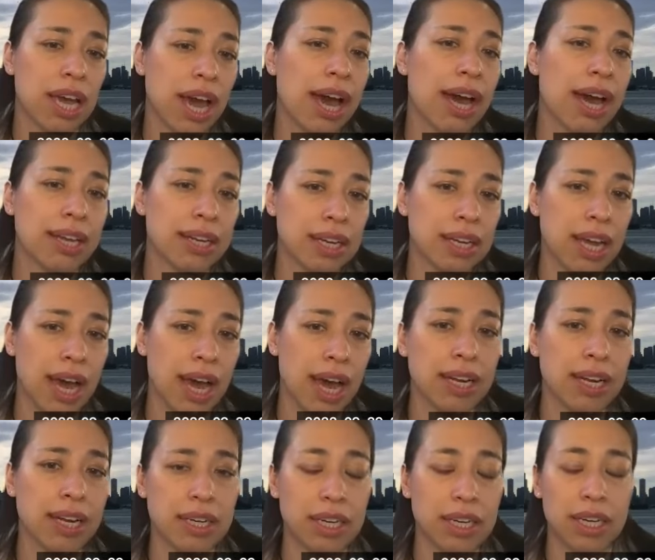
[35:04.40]
at, at
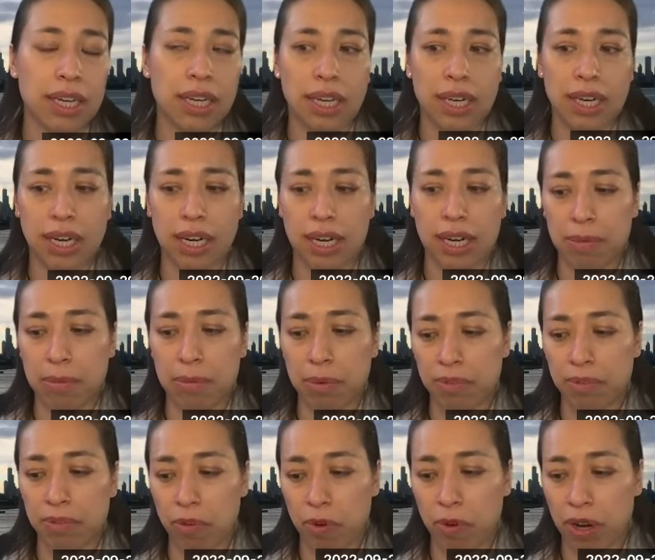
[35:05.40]
it um,
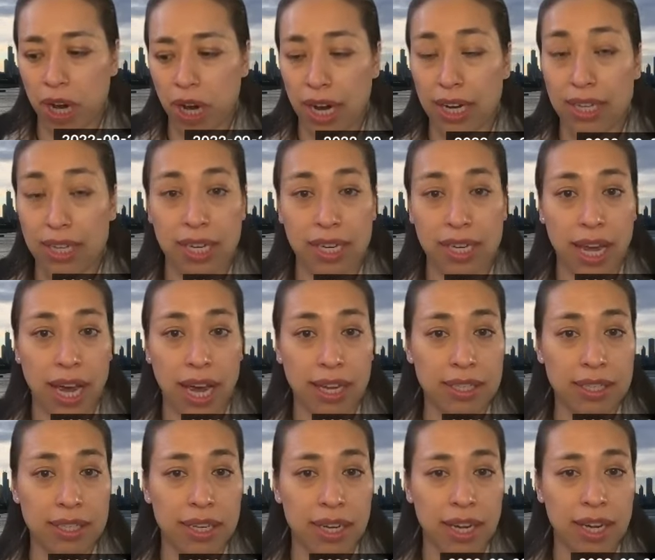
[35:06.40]
before I said
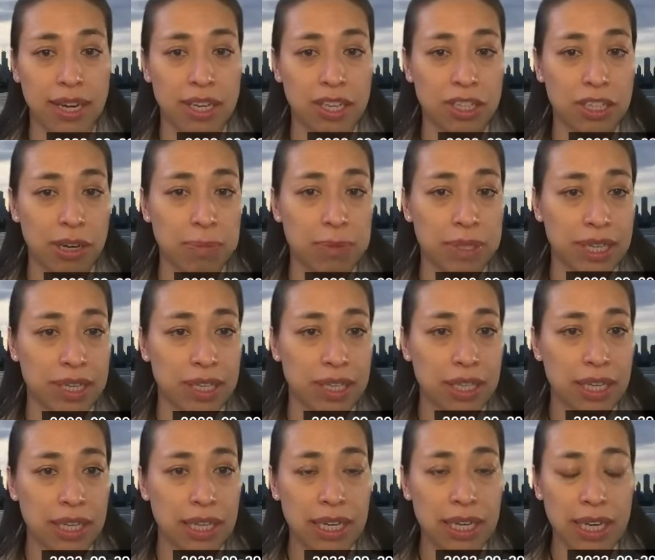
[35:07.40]
yes and jumped in.
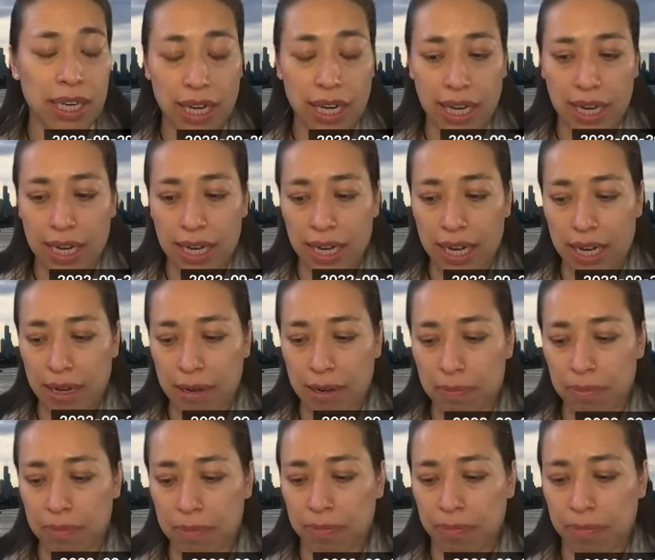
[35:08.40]

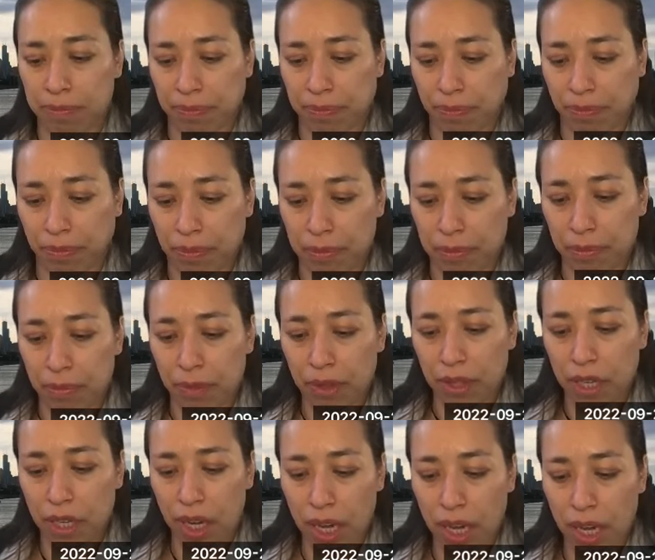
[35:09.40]
Um,
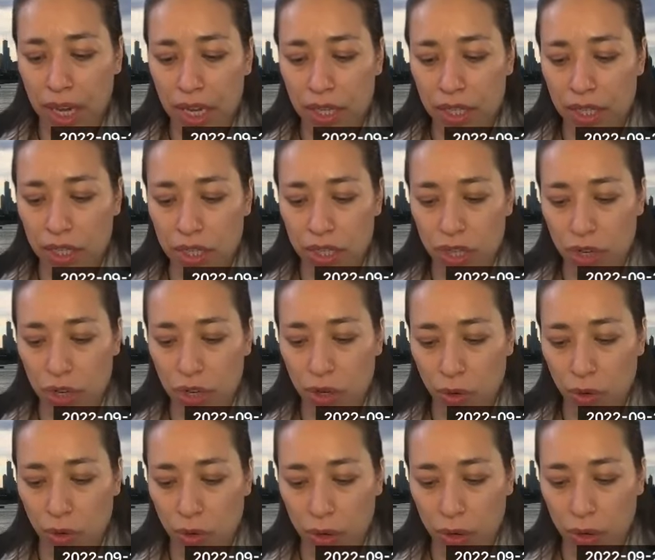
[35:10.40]
and
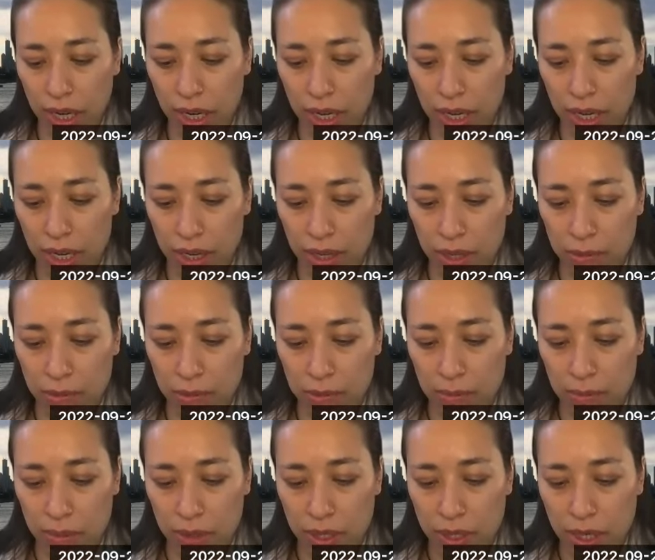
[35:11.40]
so
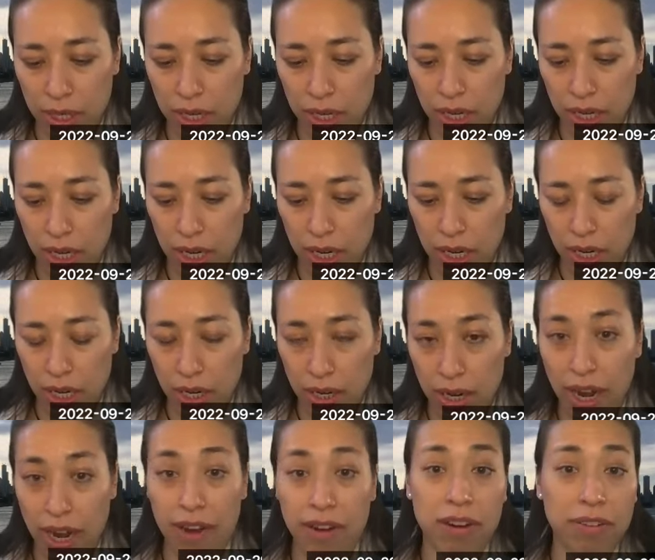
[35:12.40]
um, uh,
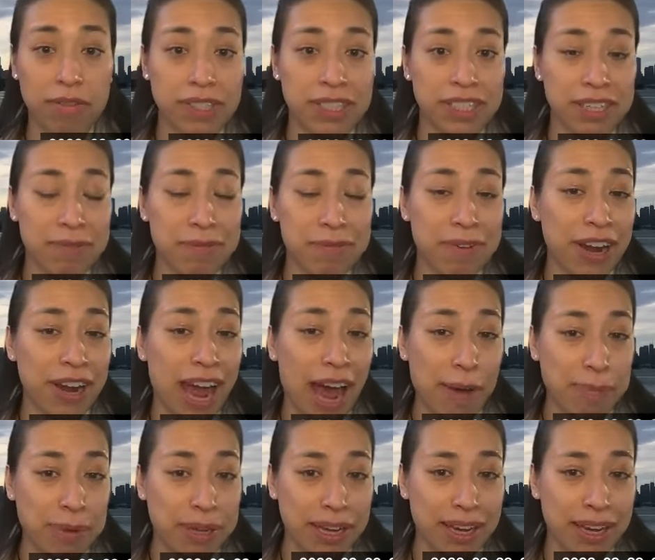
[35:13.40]
I obviously am very
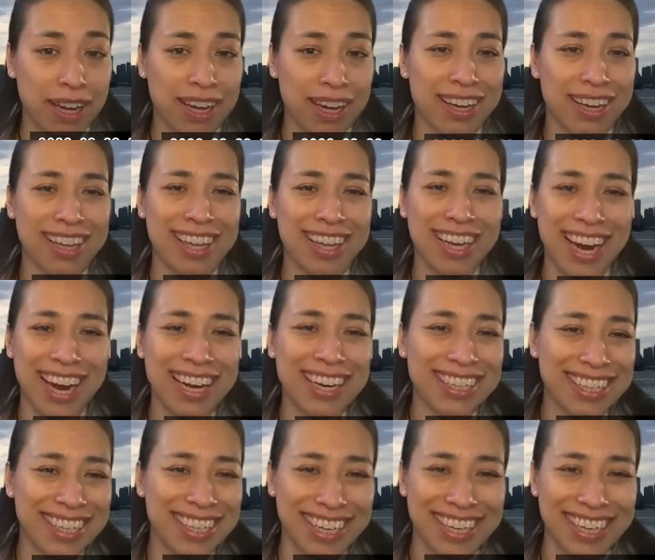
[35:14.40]
happy that
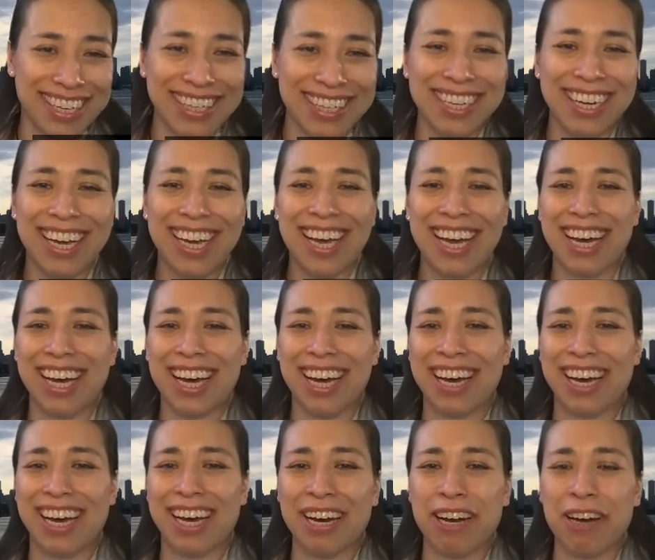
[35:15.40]
I did.
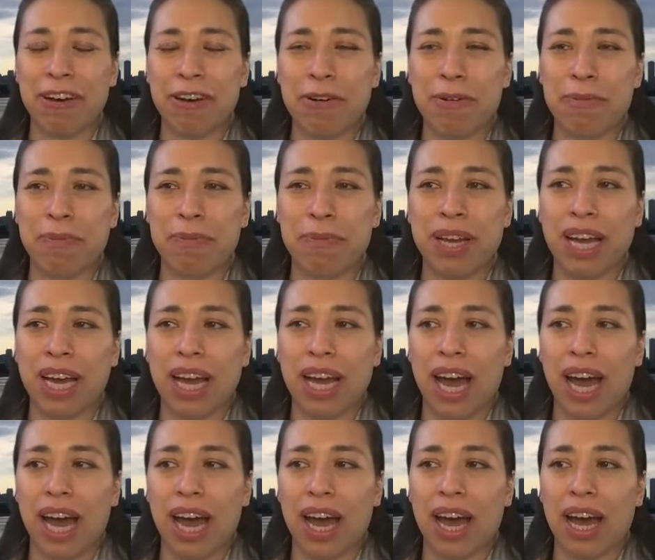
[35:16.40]
Um,
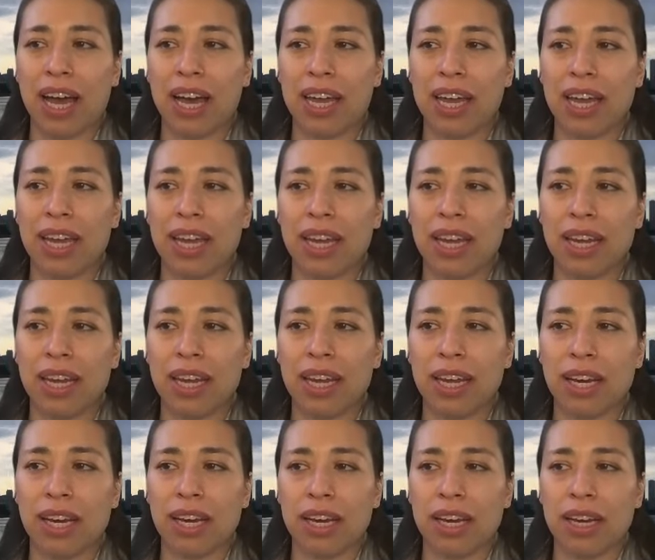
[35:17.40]
I
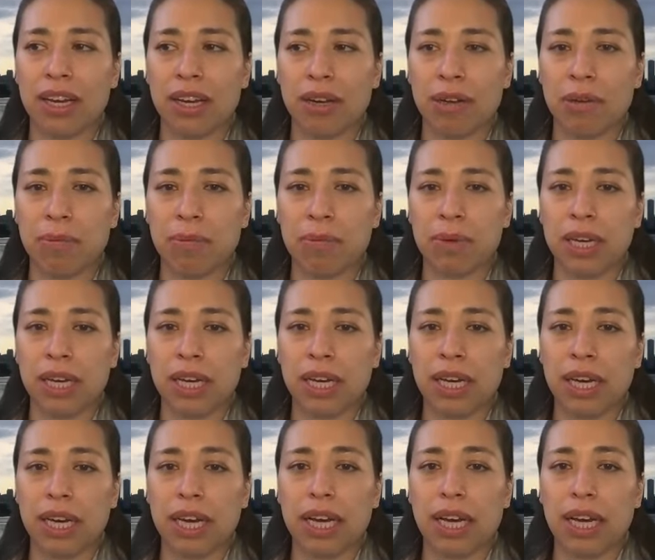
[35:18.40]
um,
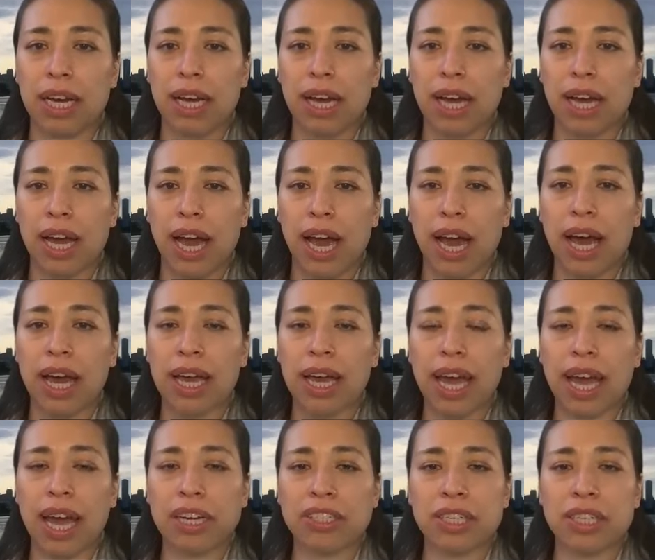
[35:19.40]
I
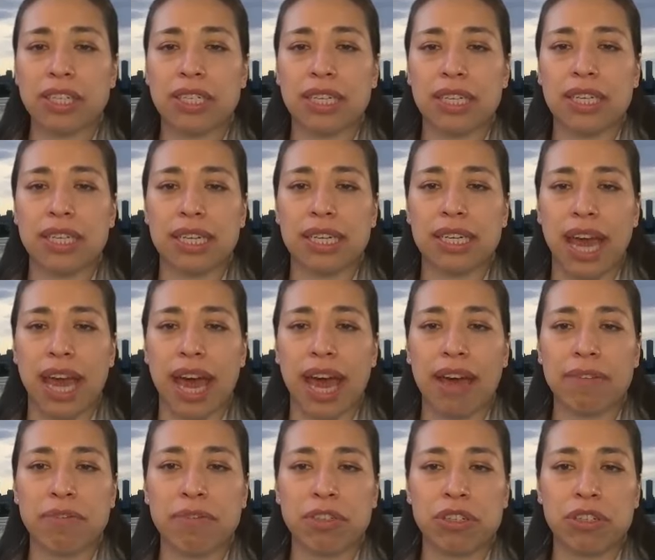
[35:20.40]
actually didn't
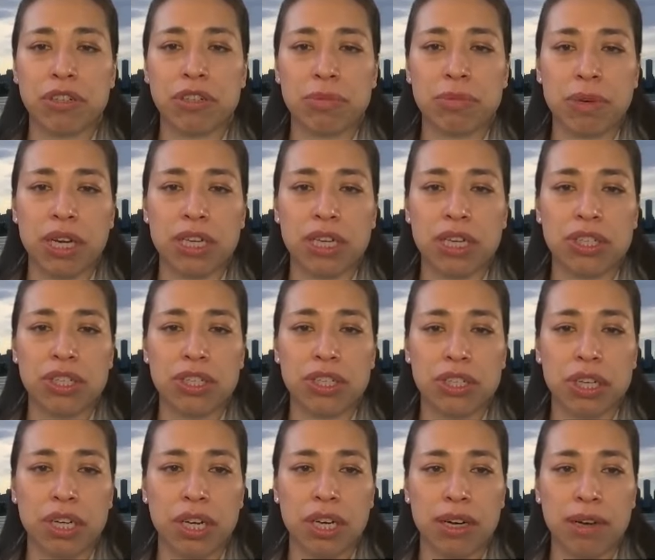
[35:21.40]
have too much
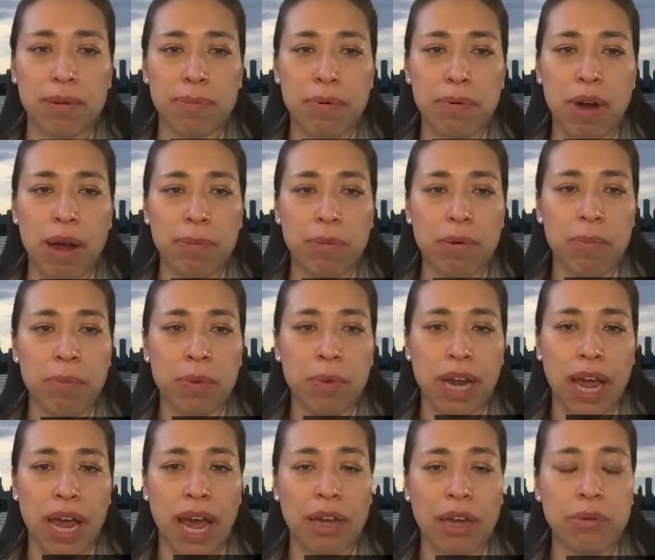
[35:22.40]
uh, problem when
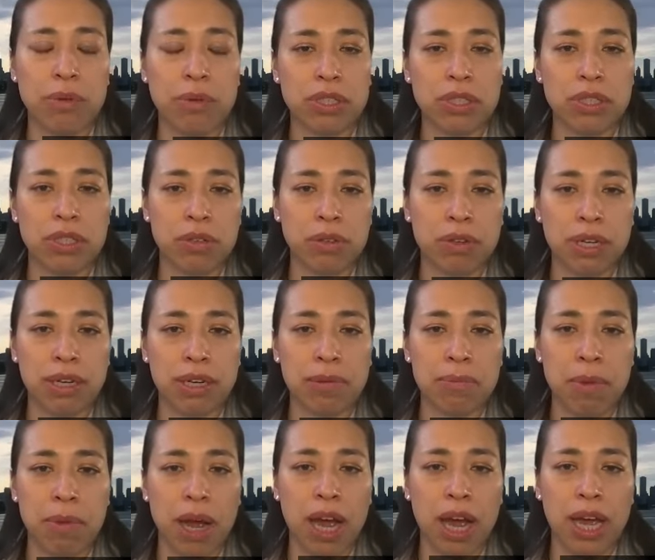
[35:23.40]
I was doing
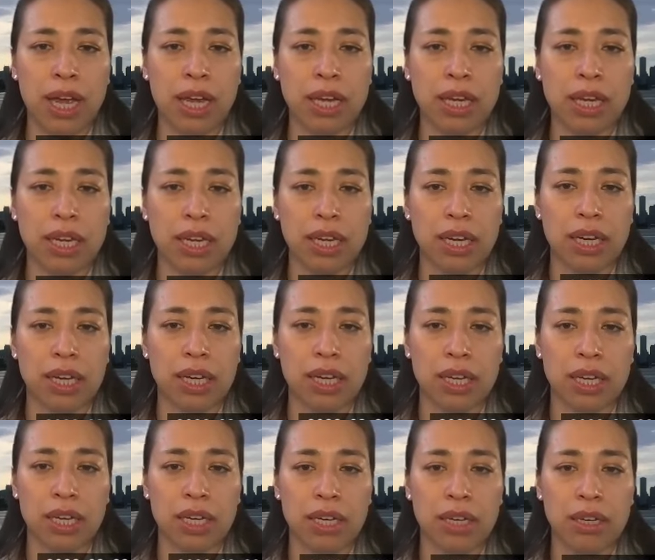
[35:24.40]
my
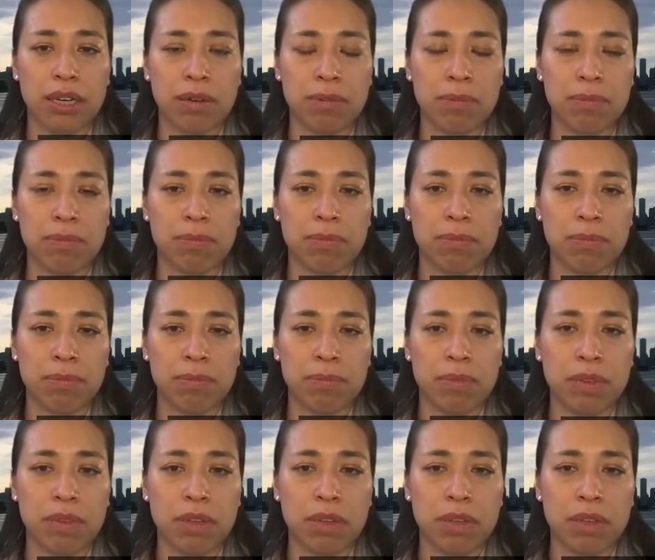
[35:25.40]
um,